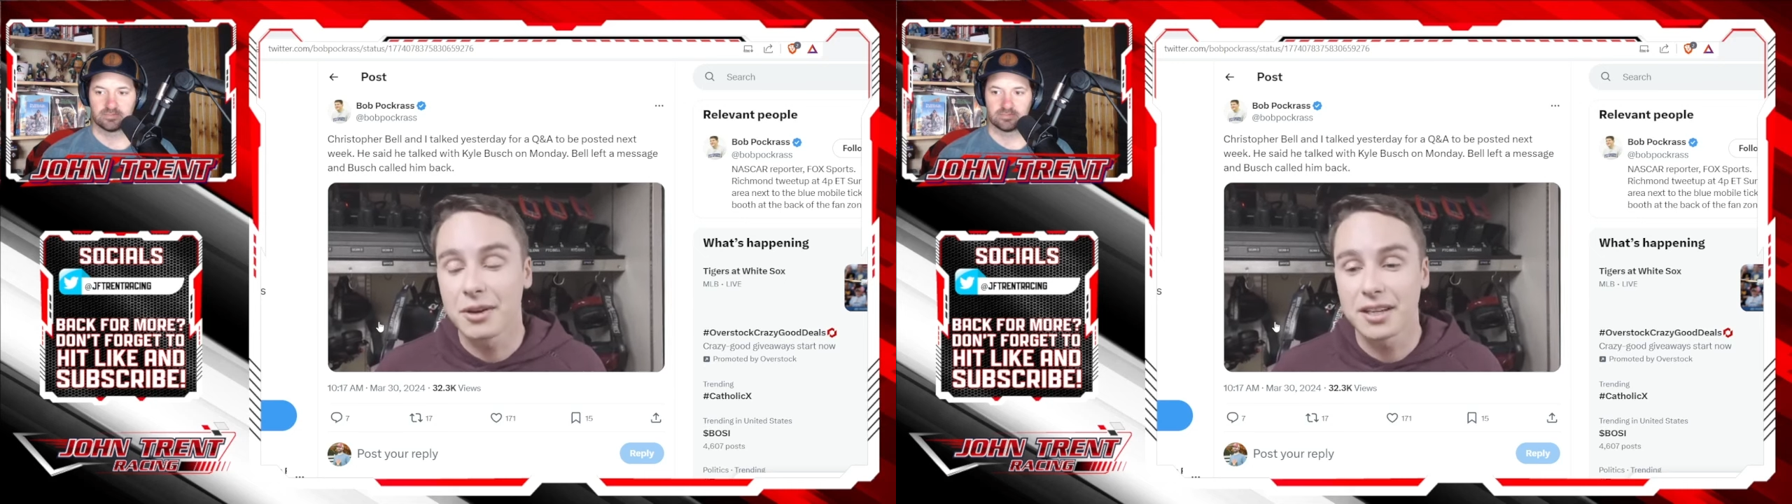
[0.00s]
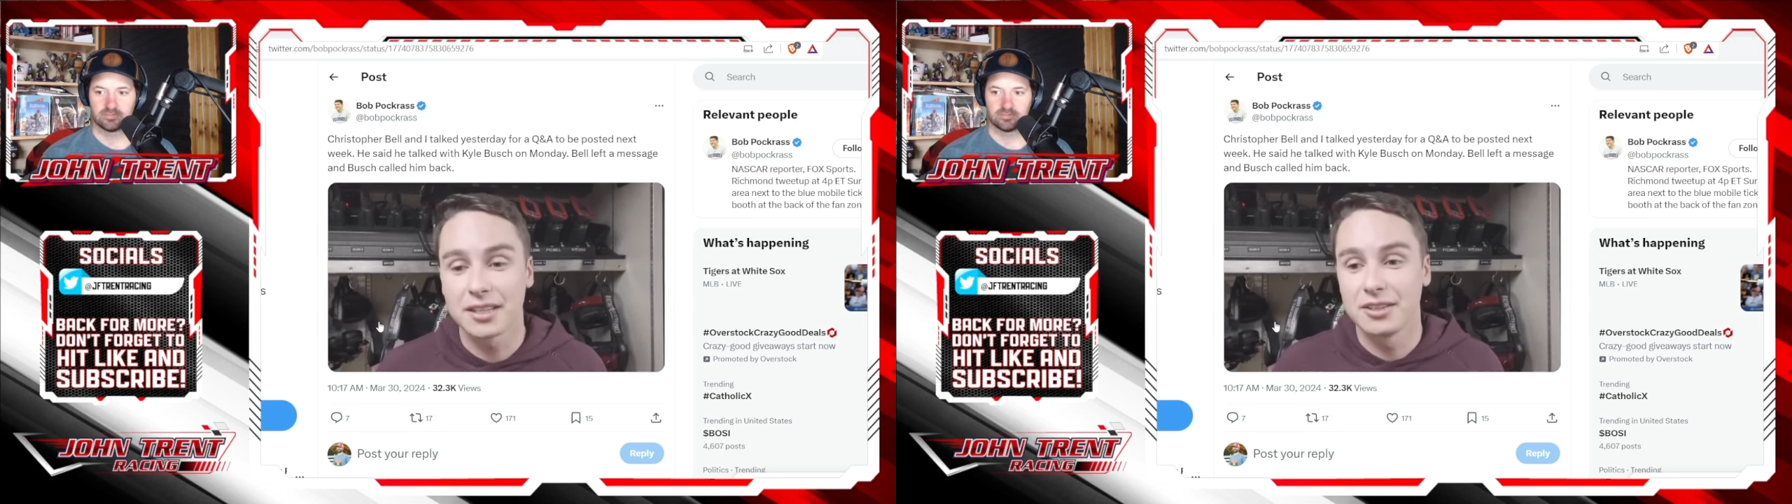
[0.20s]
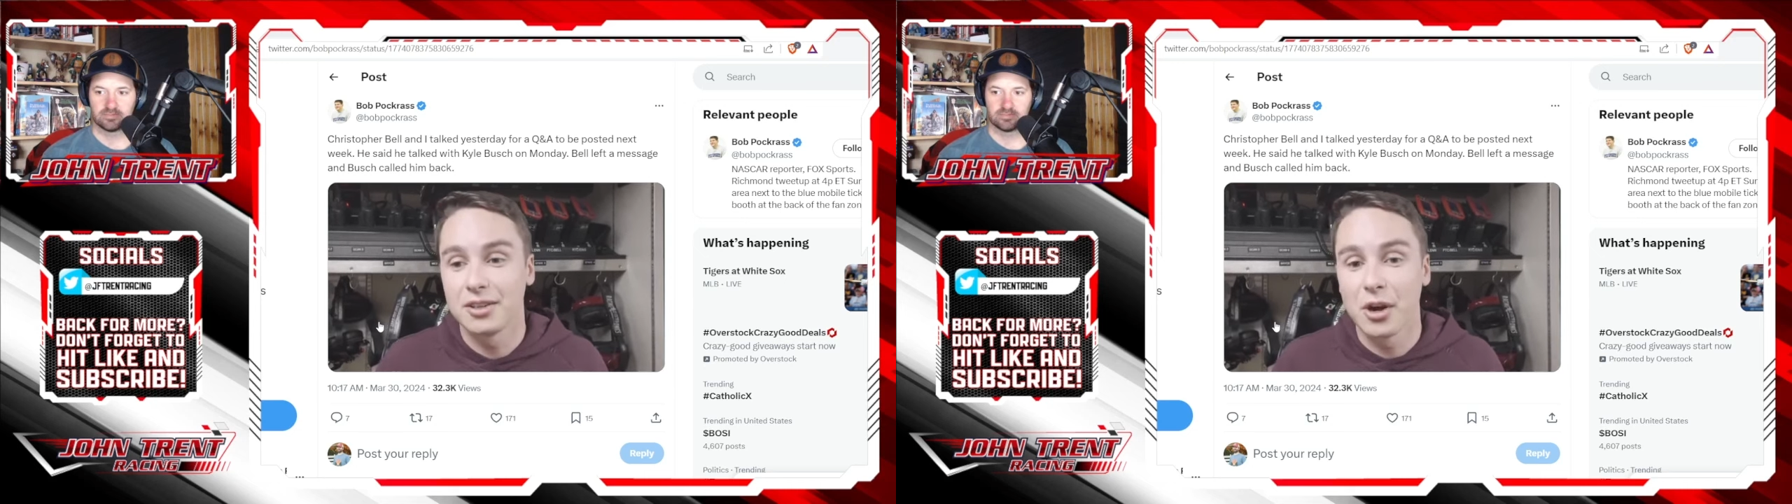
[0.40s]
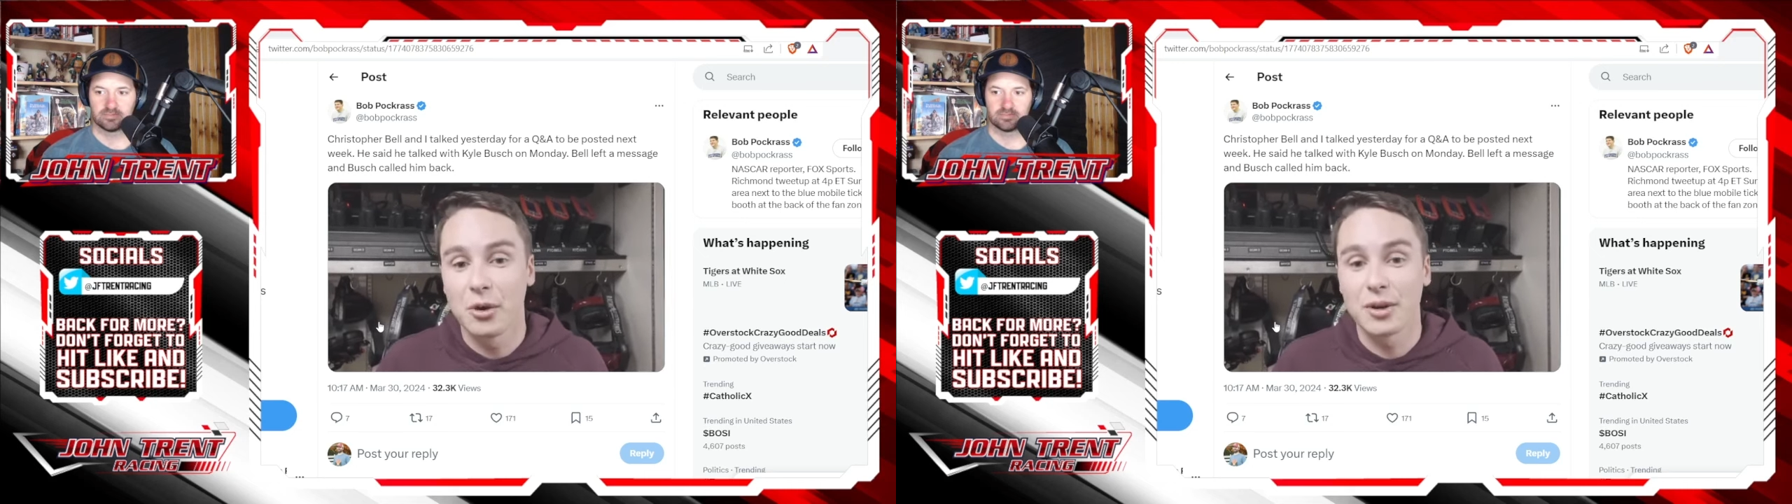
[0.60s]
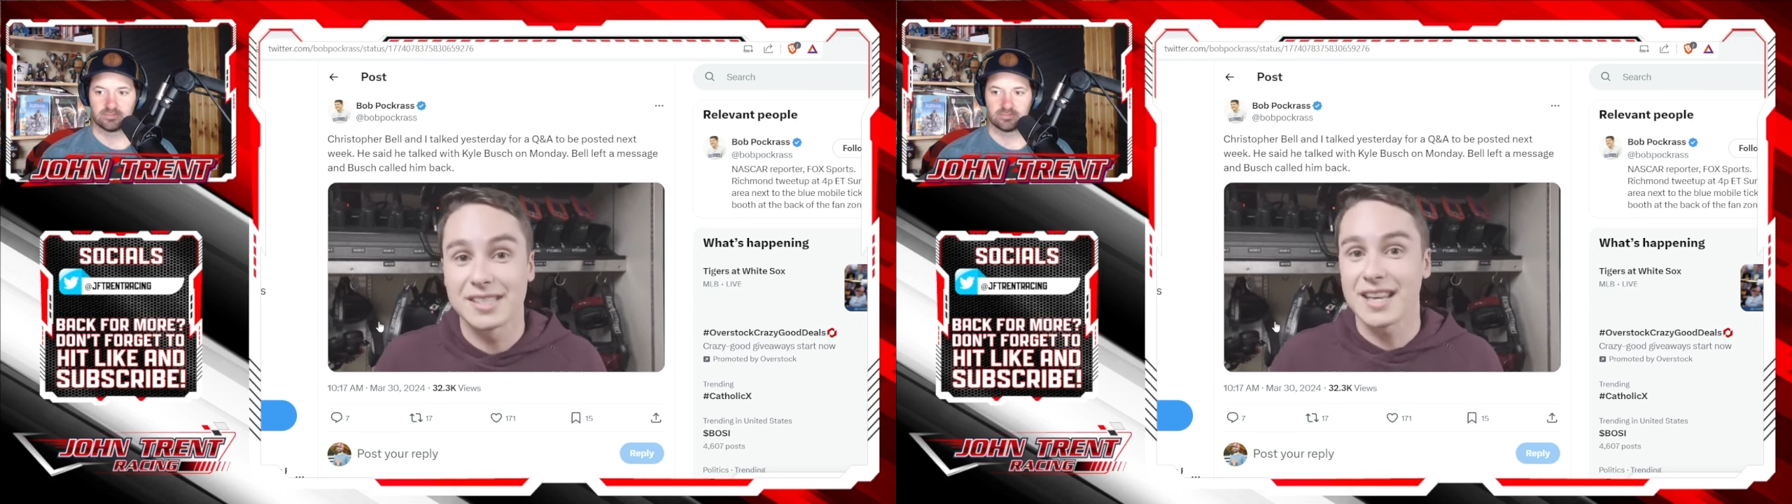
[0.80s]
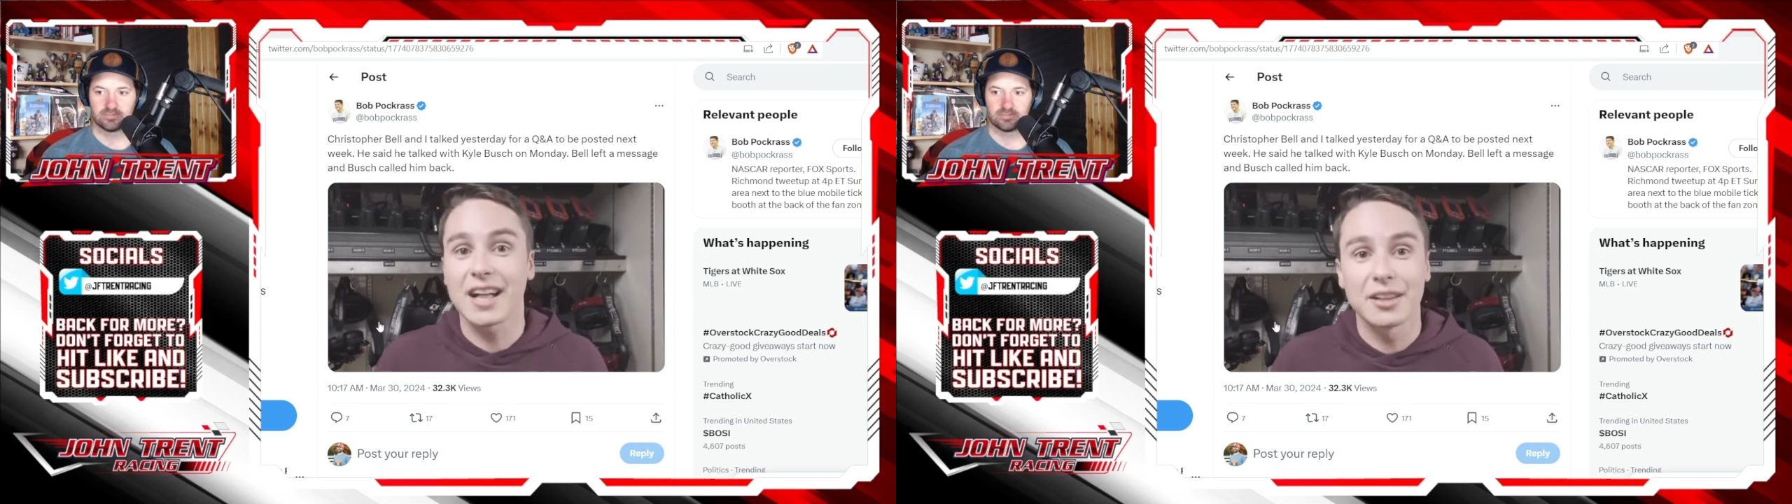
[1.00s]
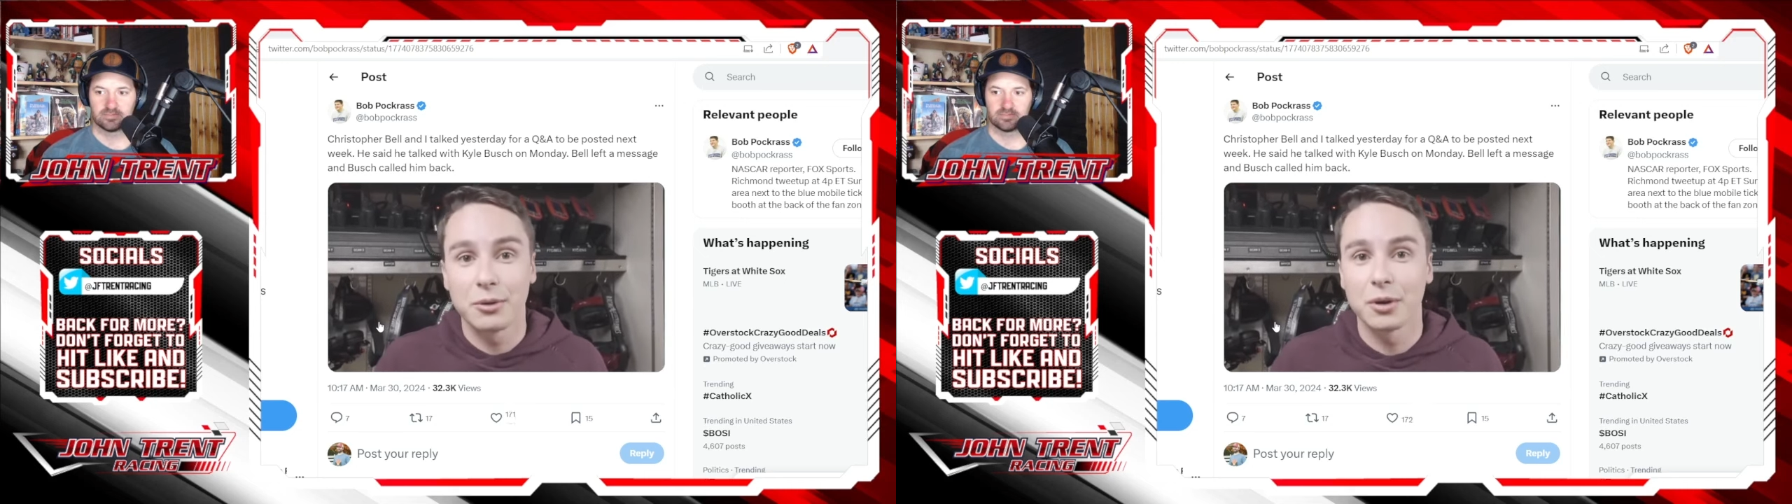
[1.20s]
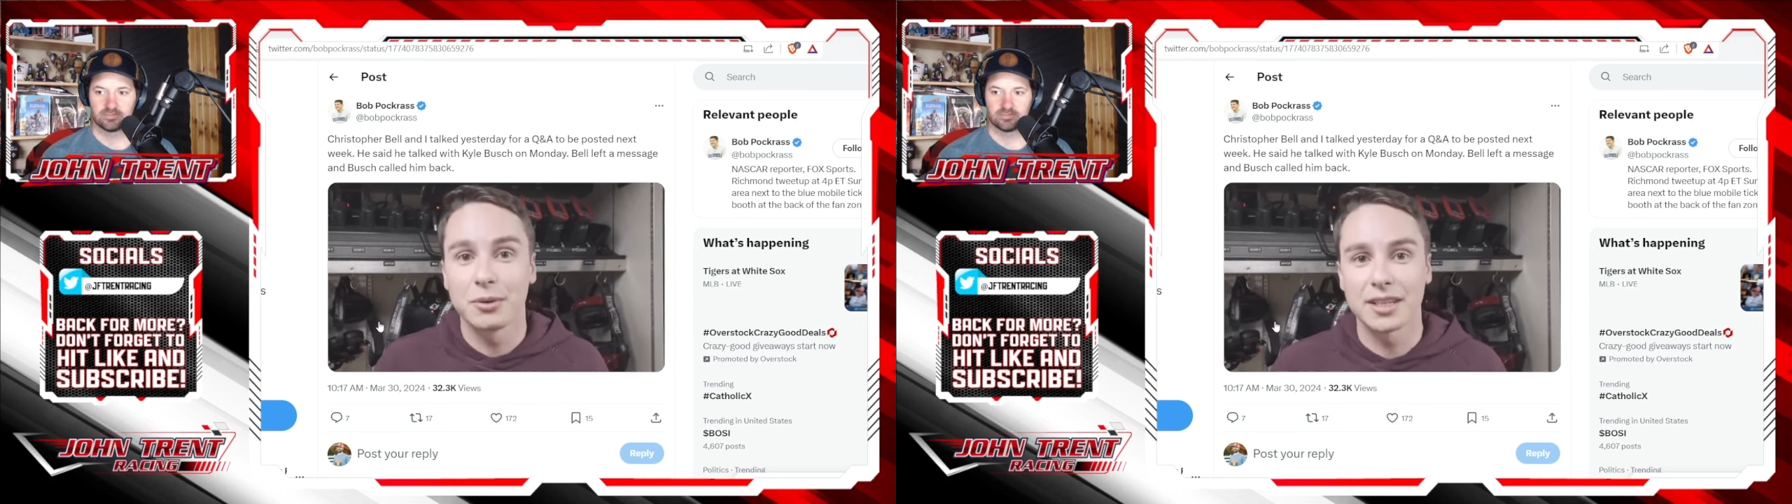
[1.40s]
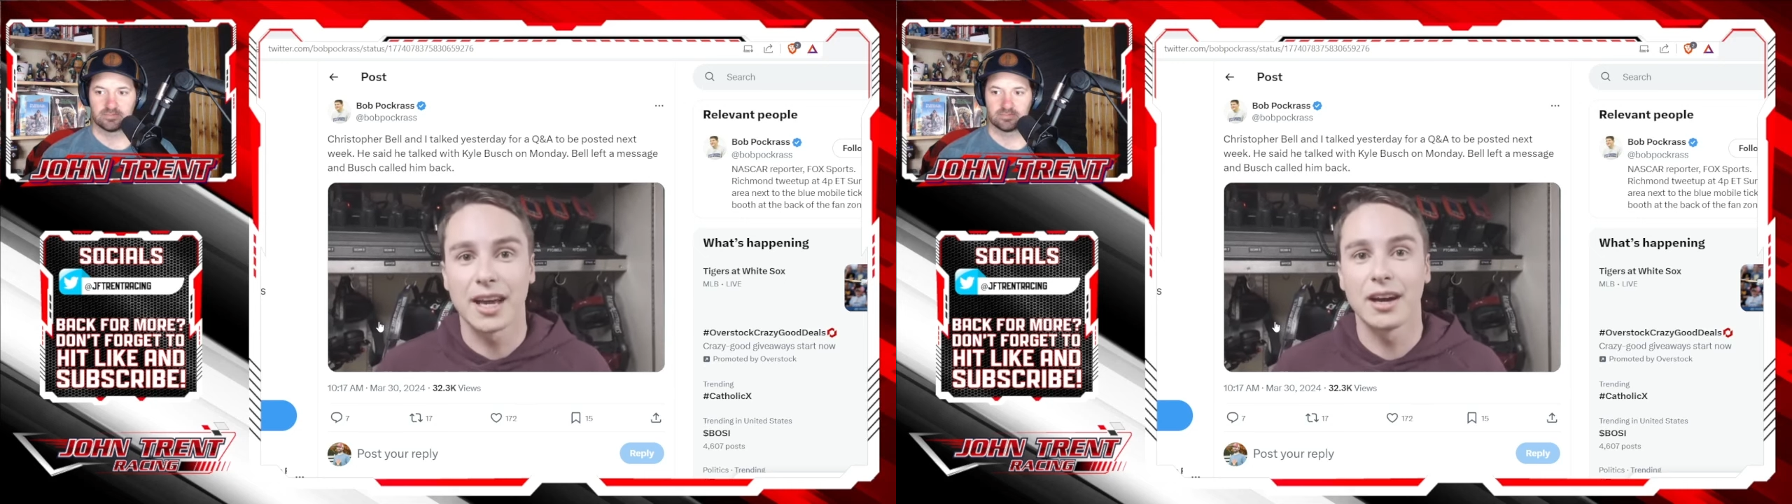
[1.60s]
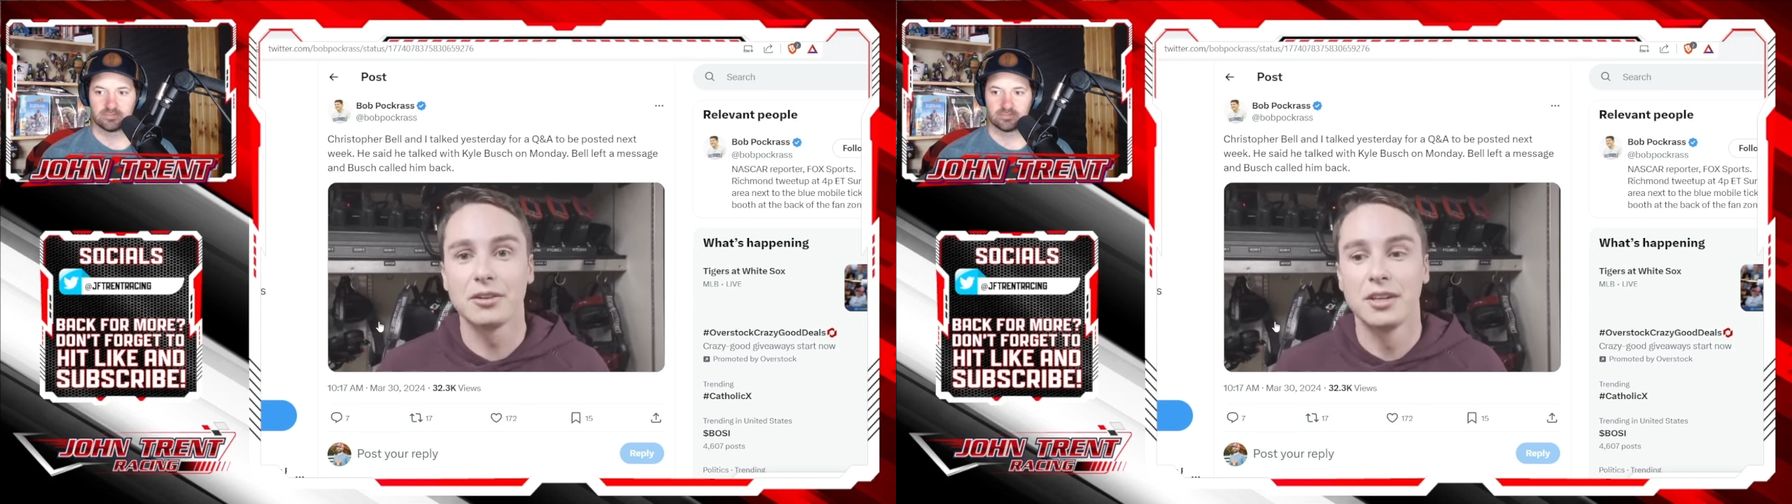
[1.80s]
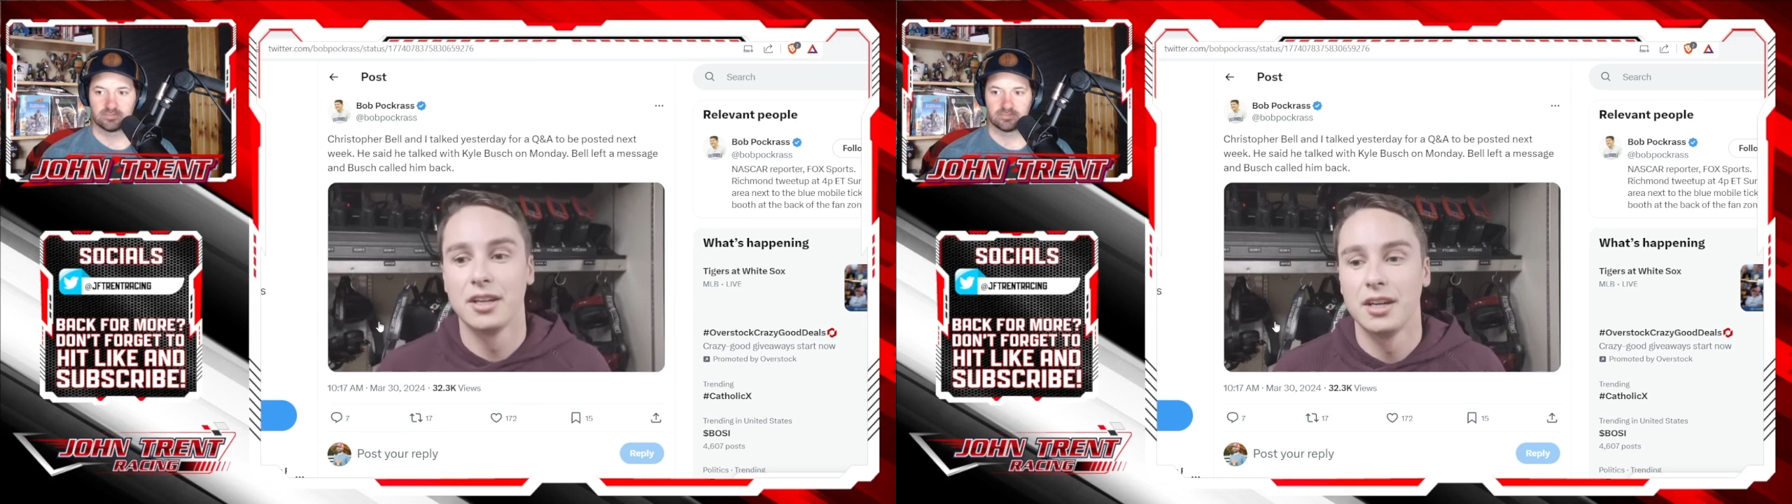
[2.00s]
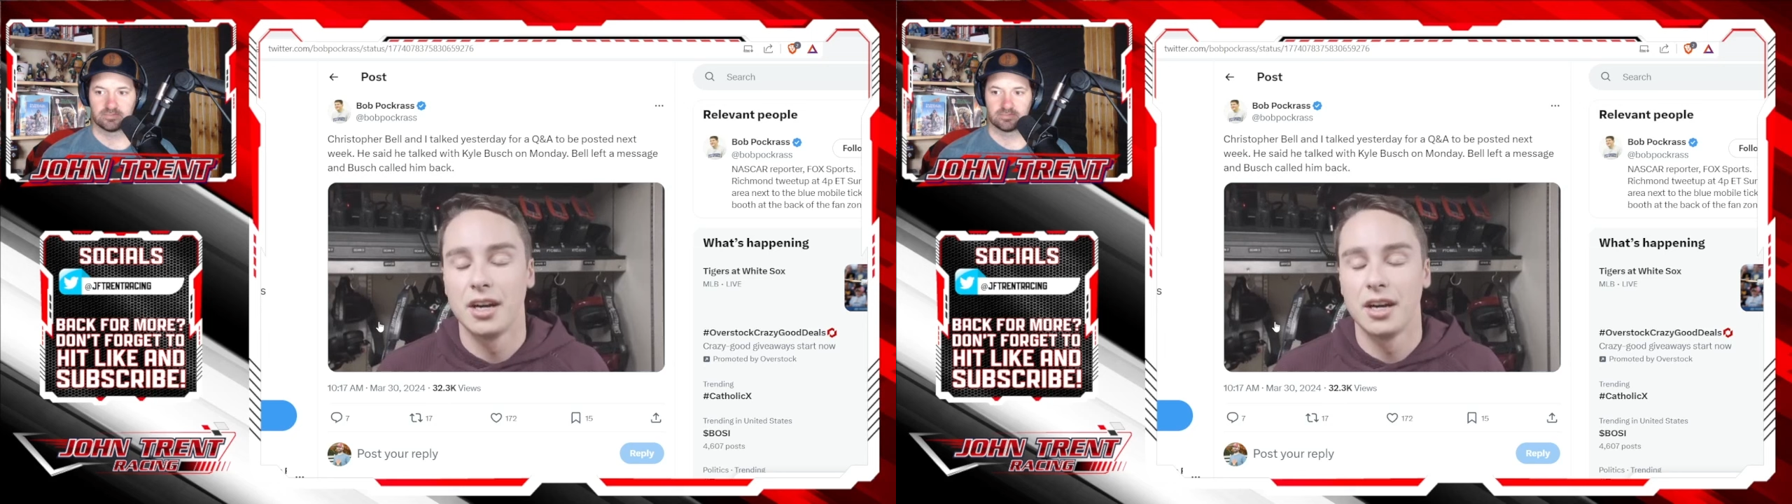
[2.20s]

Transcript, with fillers: so I didn't know exactly what went down.